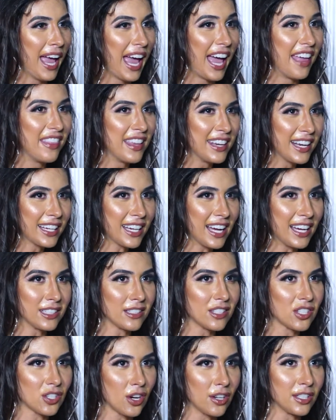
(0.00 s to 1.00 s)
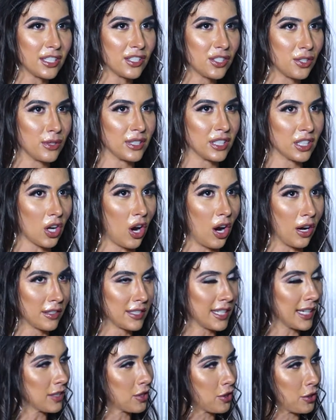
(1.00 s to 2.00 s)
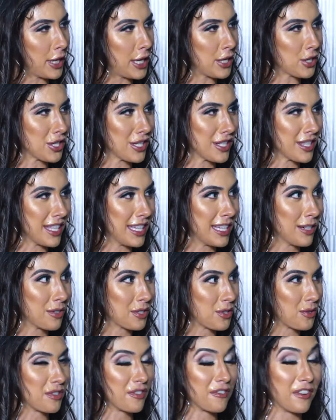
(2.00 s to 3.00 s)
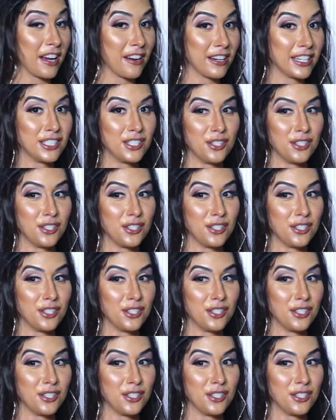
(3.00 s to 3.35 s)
And then I kind of started doing the content creation thing, which was very